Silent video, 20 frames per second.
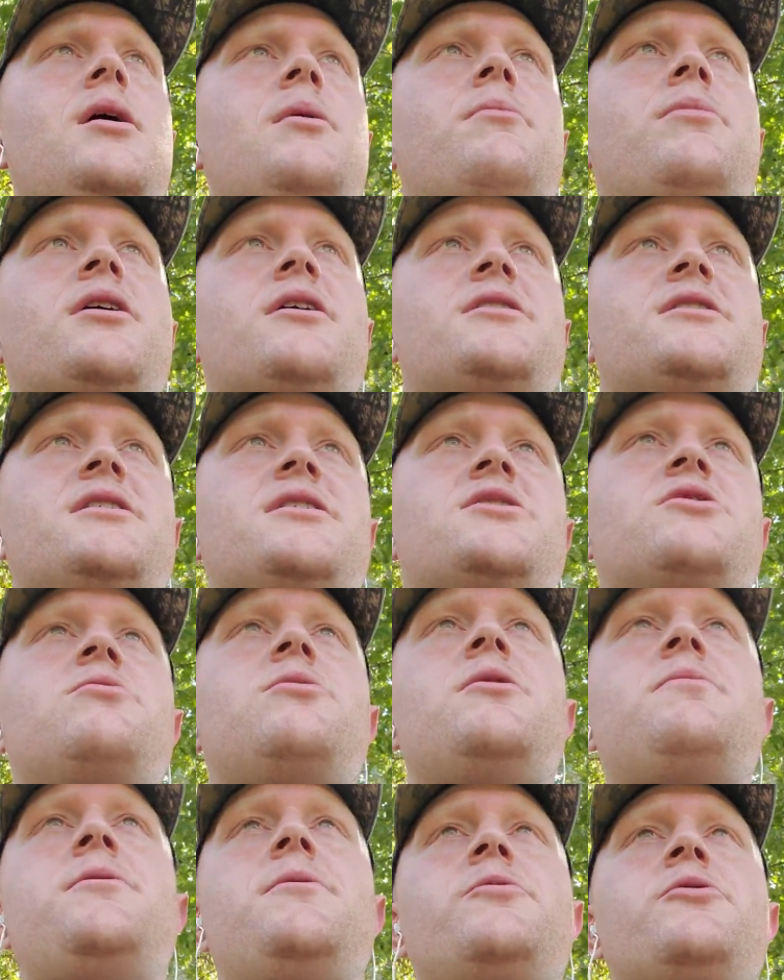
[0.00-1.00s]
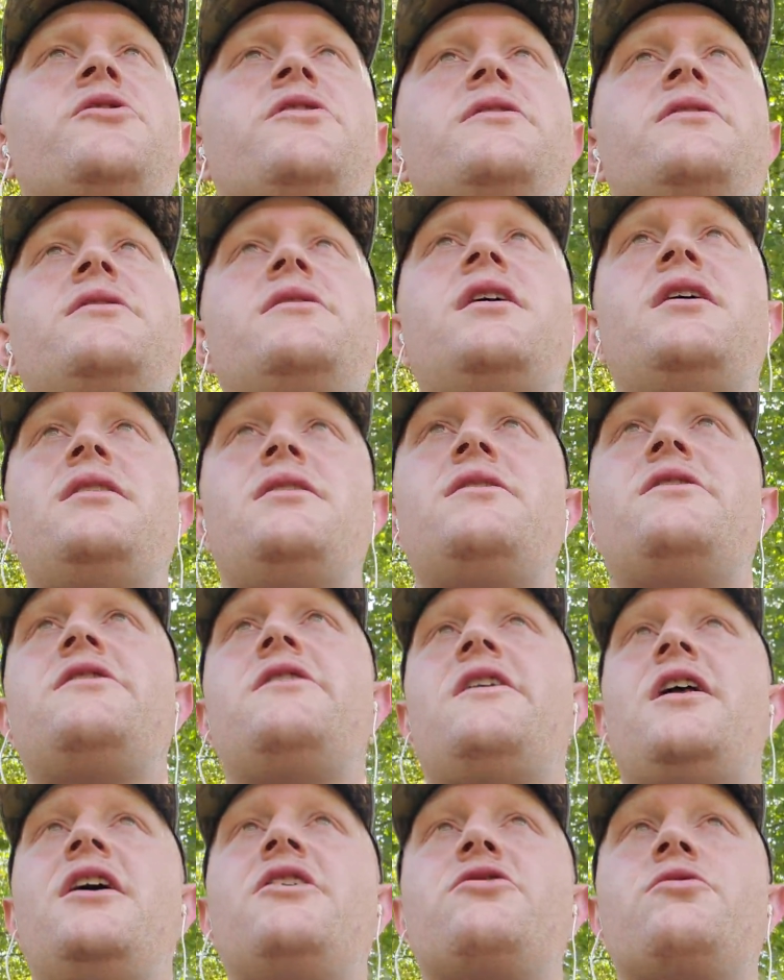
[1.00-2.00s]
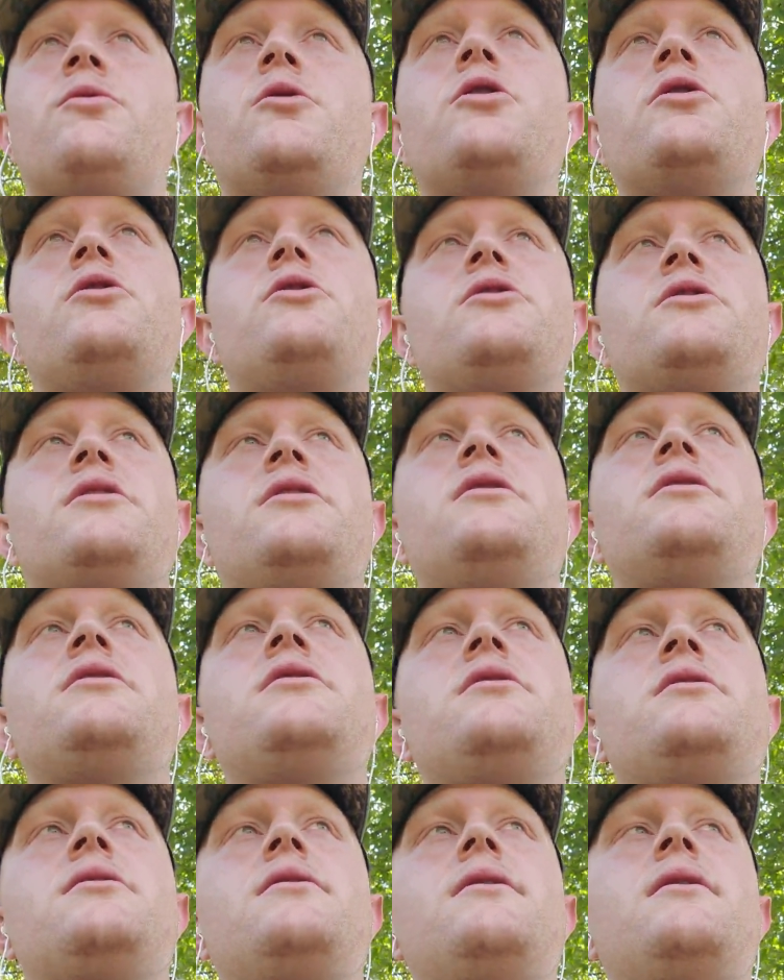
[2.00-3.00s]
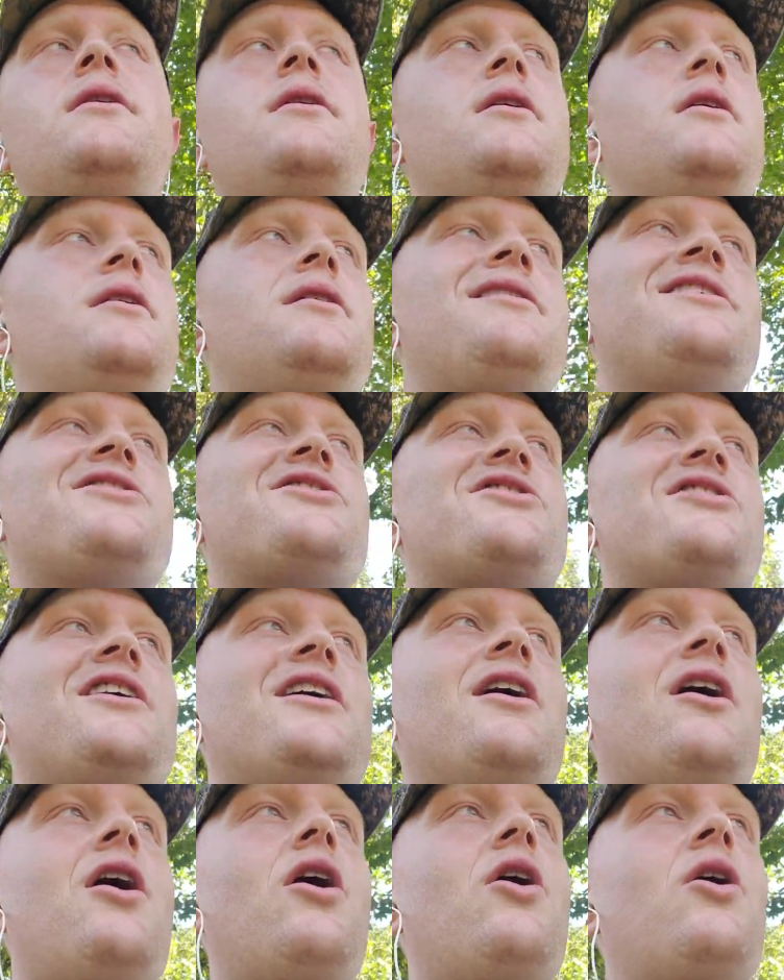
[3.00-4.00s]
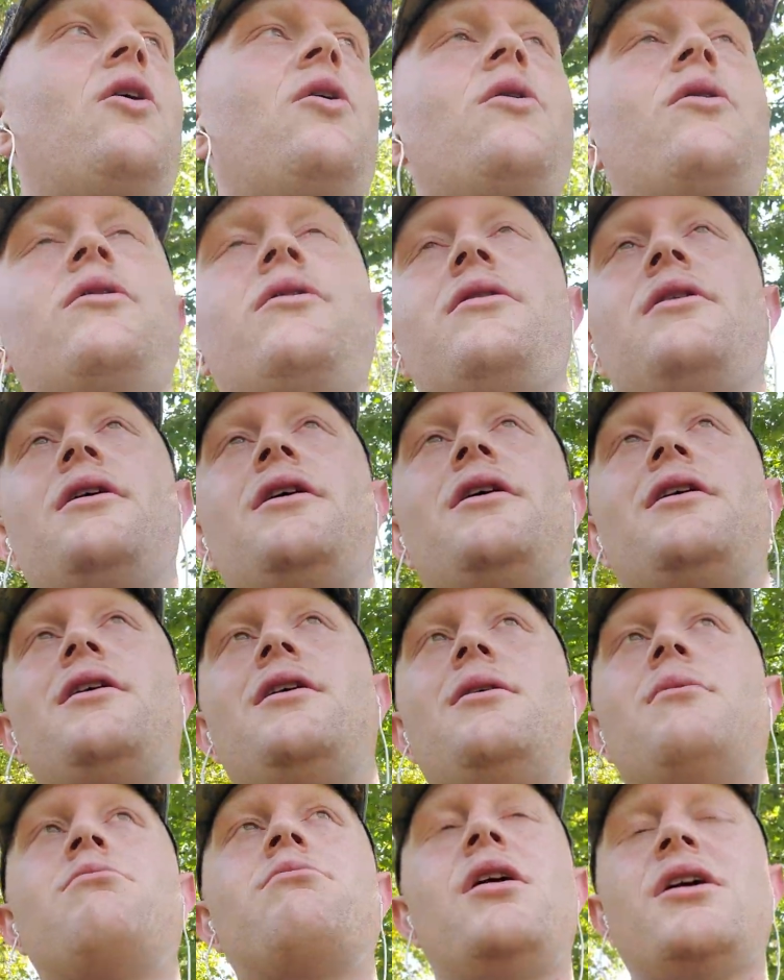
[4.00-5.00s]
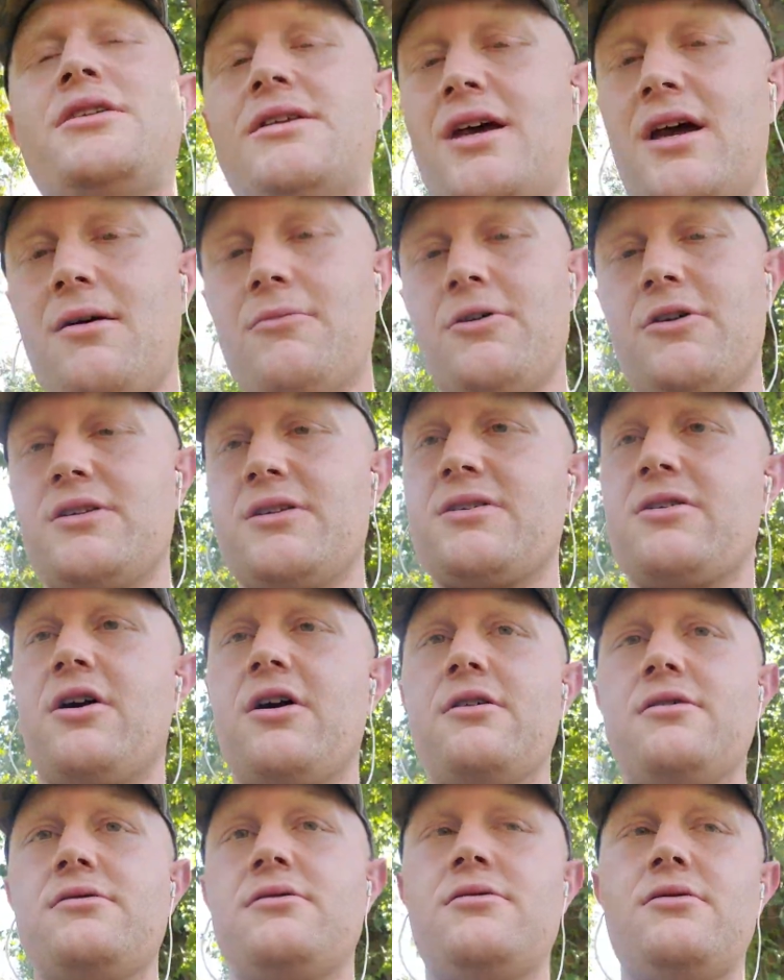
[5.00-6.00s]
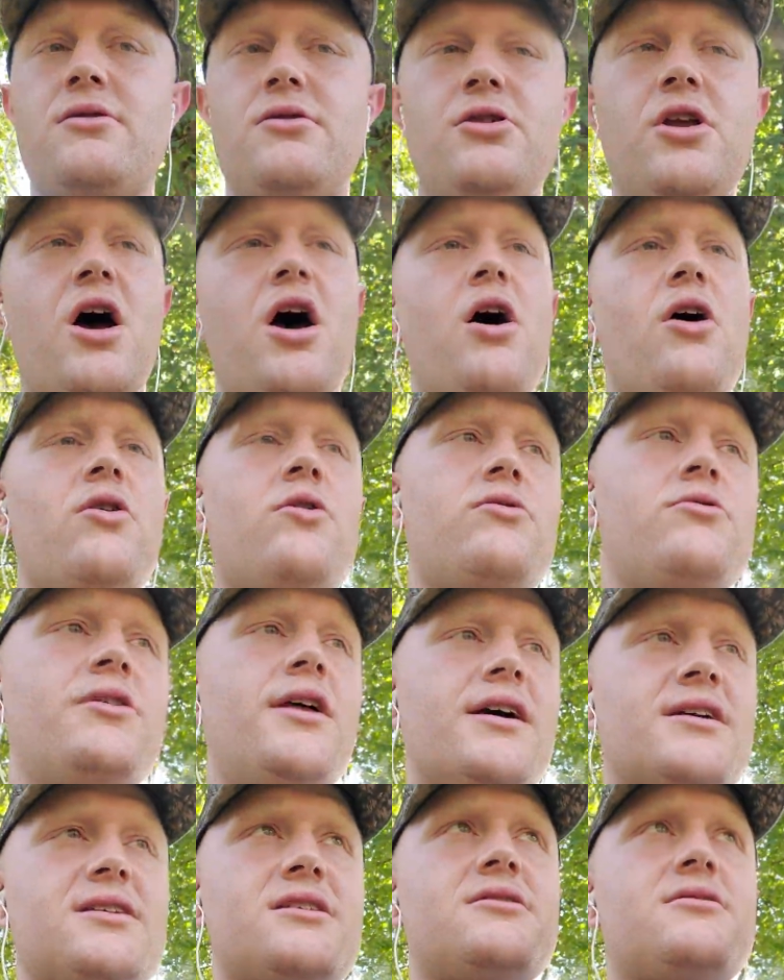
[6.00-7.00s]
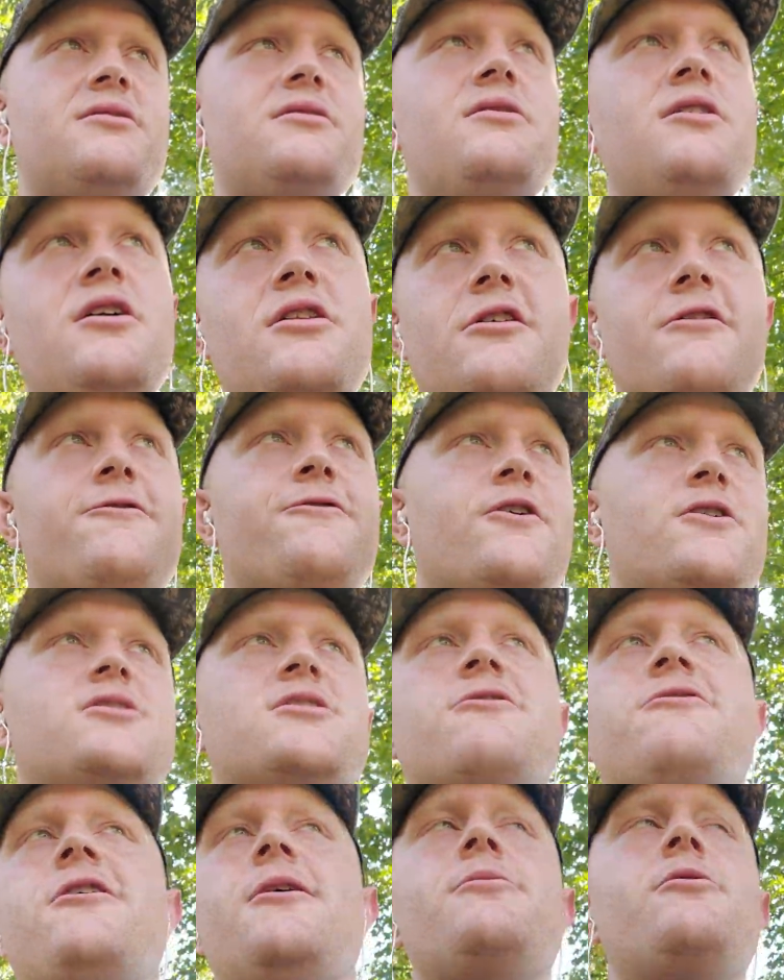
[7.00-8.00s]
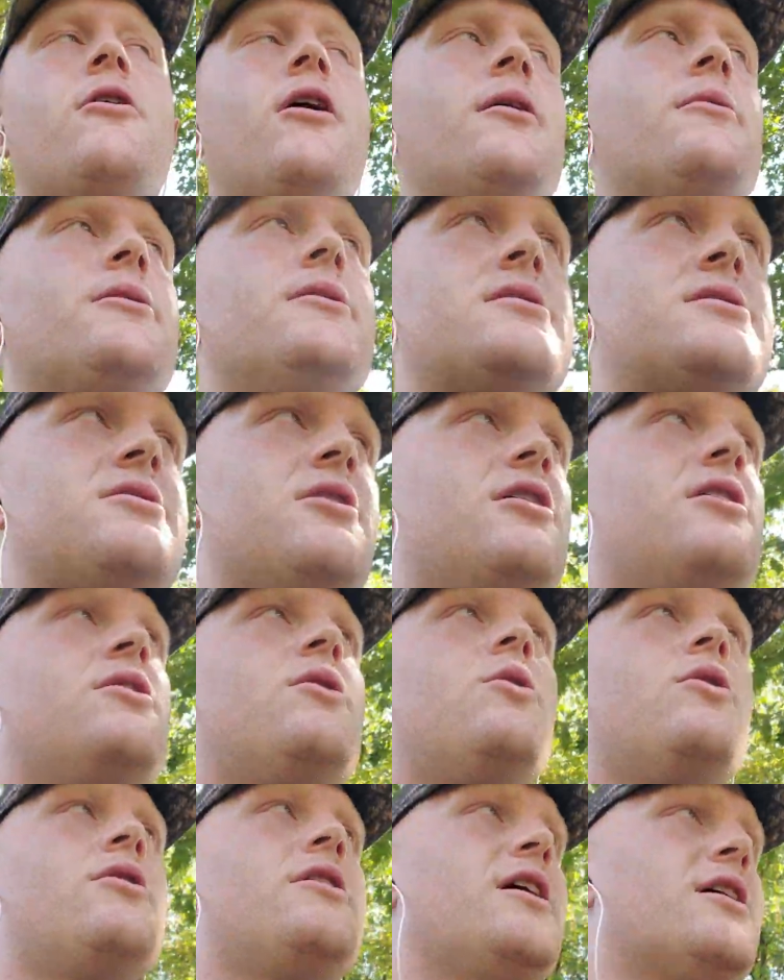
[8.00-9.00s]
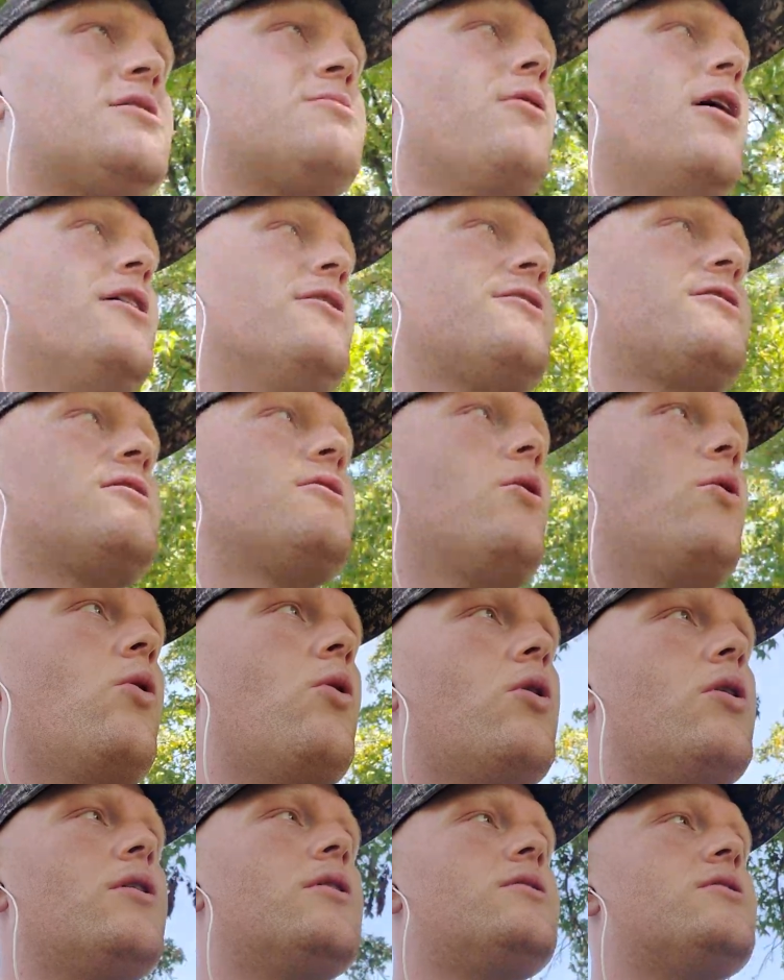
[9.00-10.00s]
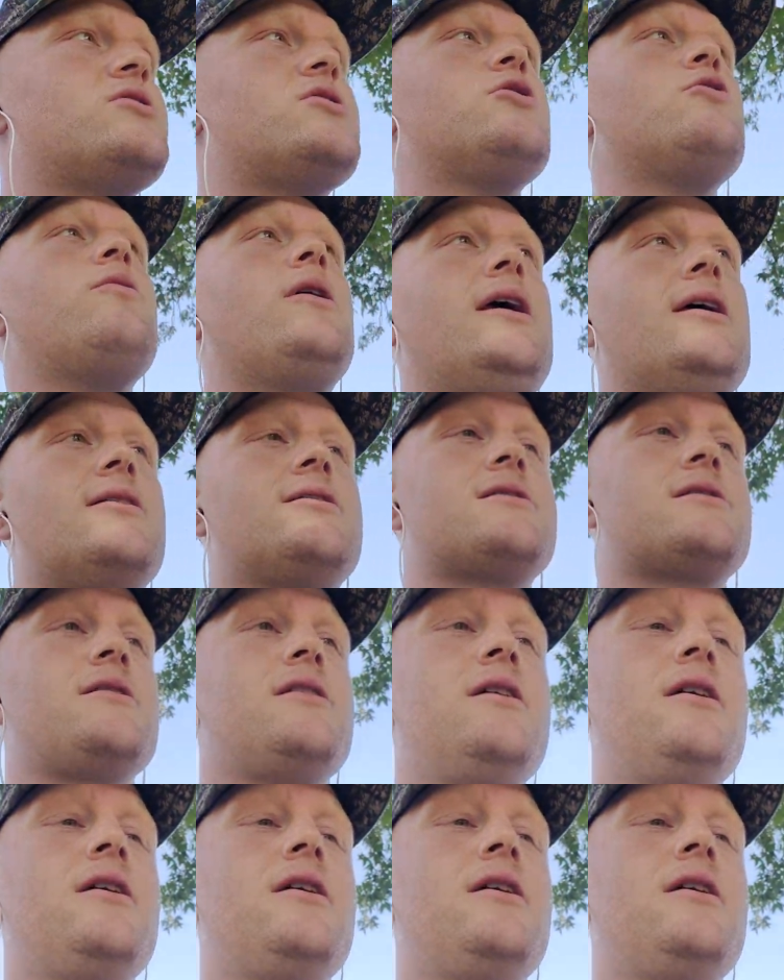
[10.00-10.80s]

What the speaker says: But I see so many people in today's world that say, oh, Monday I'm going to start. No, the 1st of February I'm going to start, or next month, or in 2 weeks.